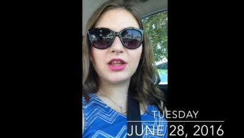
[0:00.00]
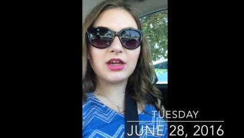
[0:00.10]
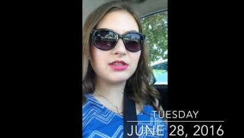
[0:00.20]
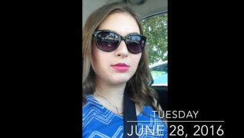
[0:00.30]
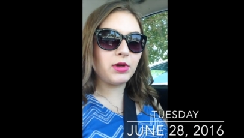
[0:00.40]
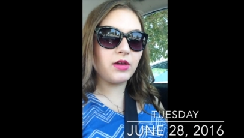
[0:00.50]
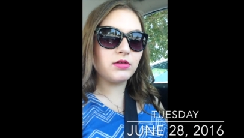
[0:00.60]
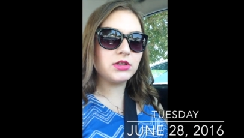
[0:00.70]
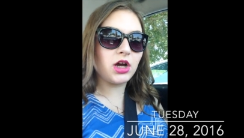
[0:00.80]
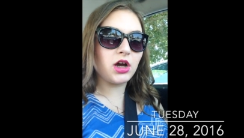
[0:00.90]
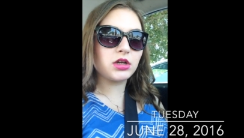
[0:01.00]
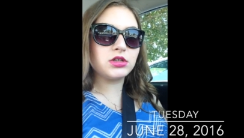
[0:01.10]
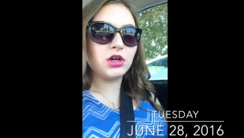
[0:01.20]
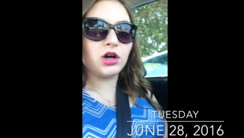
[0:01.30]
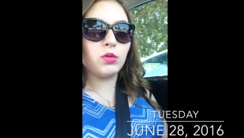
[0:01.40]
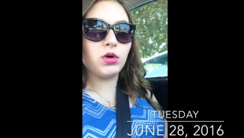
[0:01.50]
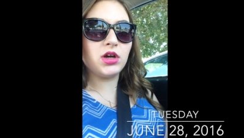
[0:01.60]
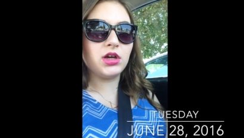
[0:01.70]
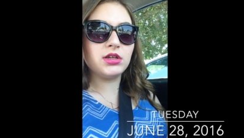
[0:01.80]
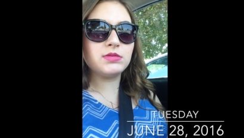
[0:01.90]
the last time I talked to y'all
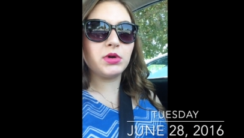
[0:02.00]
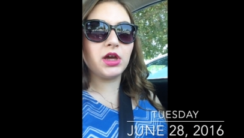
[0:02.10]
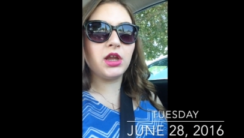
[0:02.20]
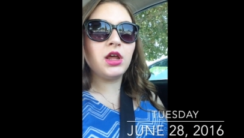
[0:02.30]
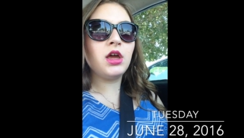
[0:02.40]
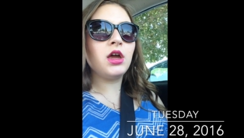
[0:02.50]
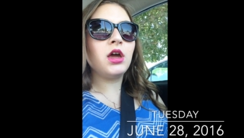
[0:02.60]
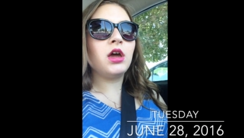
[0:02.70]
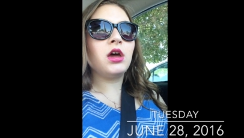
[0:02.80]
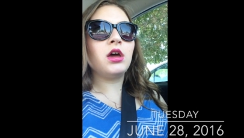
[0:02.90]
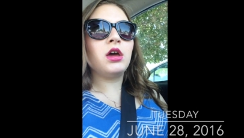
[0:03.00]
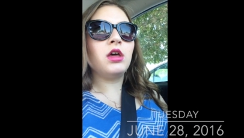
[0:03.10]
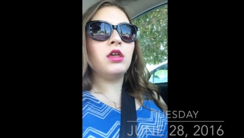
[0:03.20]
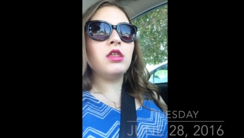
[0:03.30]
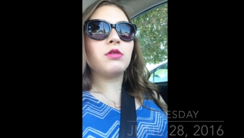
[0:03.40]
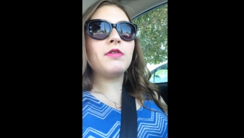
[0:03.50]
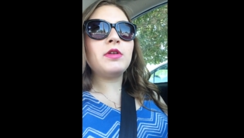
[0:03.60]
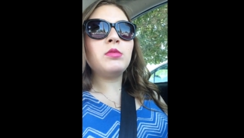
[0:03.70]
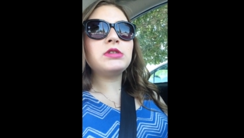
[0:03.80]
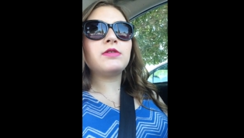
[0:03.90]
was, but
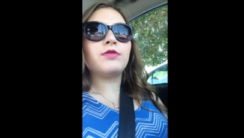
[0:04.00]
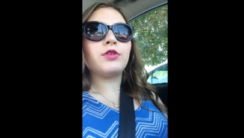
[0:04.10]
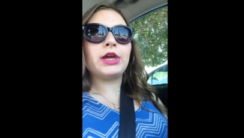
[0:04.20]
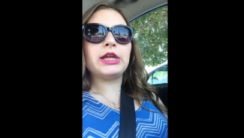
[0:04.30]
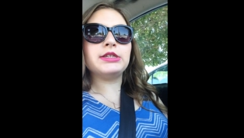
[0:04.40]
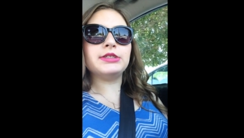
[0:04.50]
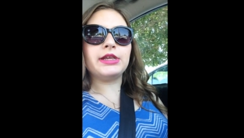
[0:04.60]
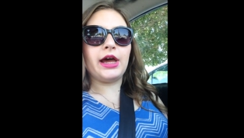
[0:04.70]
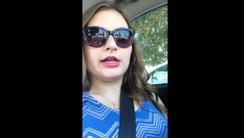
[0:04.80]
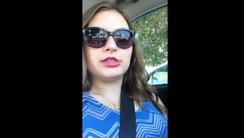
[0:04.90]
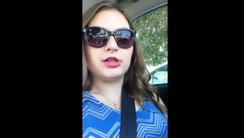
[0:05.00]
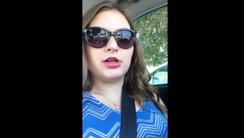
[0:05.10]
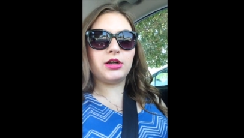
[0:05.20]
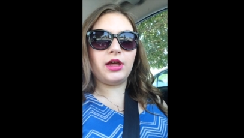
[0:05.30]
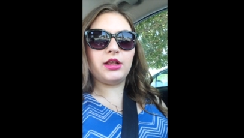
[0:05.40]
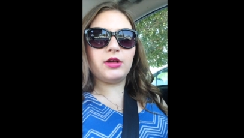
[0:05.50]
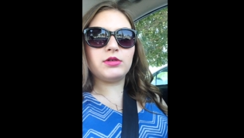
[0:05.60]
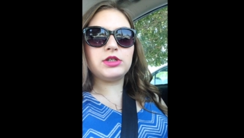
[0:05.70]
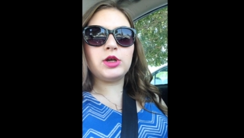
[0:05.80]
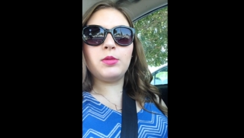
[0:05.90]
thrifting was a freaking disaster. Like, there
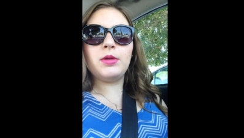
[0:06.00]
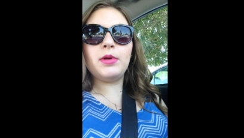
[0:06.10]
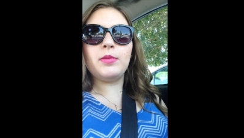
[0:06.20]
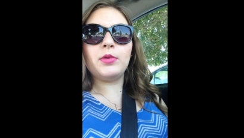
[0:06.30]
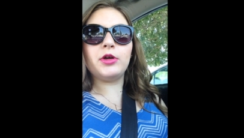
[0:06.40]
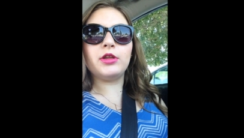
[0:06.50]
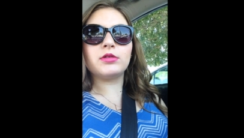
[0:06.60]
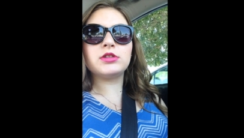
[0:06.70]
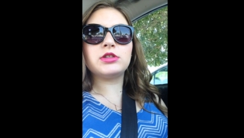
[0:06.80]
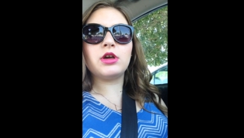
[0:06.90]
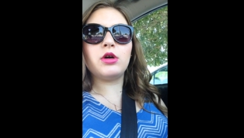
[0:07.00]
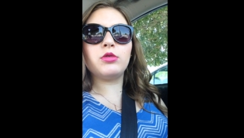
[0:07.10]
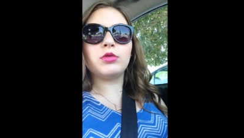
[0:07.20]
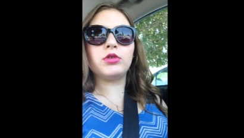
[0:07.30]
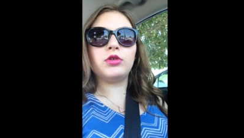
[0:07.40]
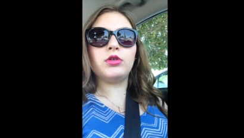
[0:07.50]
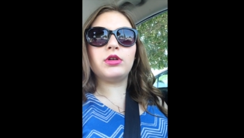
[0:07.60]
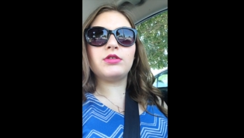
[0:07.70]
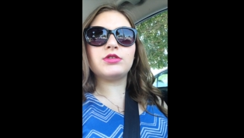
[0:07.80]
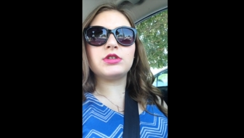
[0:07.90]
were so many people and they were so rude
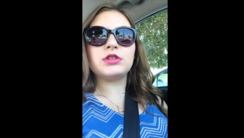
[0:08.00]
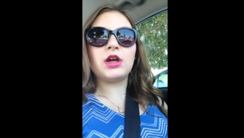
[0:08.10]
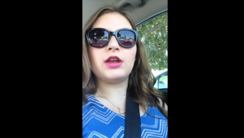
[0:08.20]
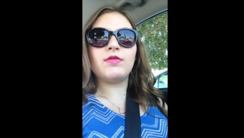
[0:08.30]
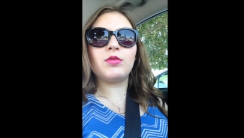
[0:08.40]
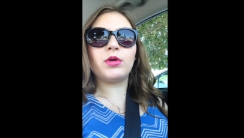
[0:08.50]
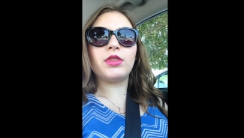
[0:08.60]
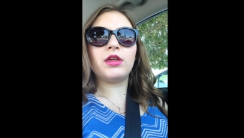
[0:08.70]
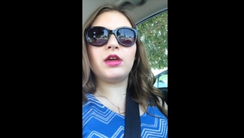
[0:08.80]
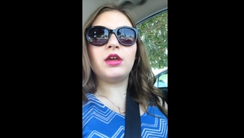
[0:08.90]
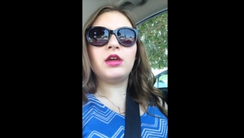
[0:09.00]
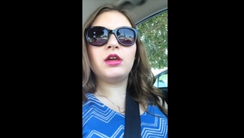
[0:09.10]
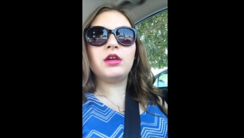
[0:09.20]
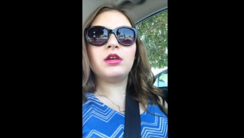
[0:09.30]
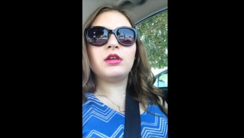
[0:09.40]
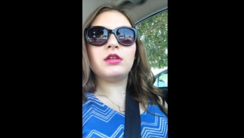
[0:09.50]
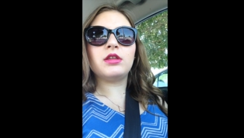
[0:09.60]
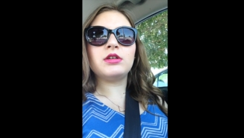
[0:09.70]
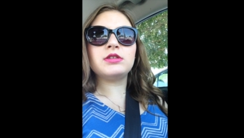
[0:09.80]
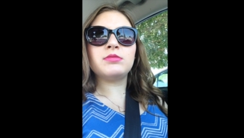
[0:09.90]
and it's just not even worth it.
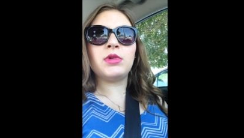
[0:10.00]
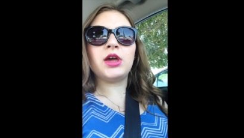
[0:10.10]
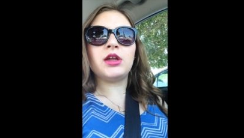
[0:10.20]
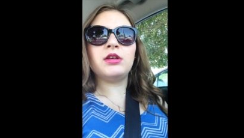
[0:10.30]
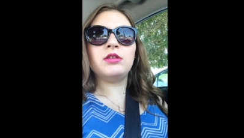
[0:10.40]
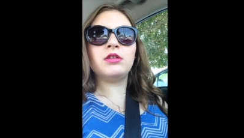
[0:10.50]
There's a man